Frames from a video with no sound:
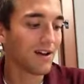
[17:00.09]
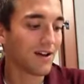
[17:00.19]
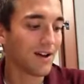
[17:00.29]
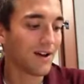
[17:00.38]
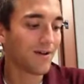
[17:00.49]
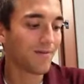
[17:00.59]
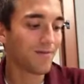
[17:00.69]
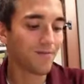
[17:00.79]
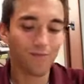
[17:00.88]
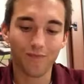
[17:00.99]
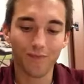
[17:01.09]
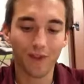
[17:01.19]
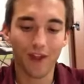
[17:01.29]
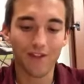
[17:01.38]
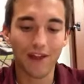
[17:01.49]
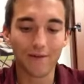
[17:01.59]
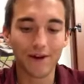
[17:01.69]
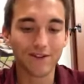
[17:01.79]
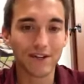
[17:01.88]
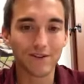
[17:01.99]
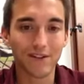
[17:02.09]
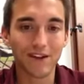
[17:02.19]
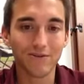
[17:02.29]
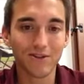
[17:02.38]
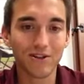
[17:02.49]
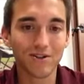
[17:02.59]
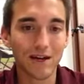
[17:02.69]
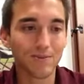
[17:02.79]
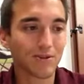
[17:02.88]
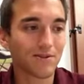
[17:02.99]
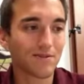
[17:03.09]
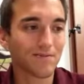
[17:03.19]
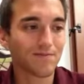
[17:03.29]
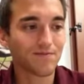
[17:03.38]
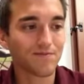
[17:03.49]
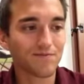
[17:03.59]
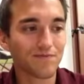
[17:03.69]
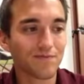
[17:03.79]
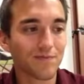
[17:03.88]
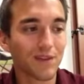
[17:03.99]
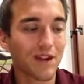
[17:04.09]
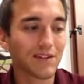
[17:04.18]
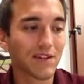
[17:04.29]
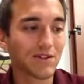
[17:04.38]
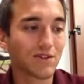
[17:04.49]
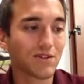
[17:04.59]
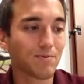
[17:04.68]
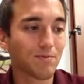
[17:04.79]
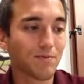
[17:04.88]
And that rounds out the language arts options. The next section is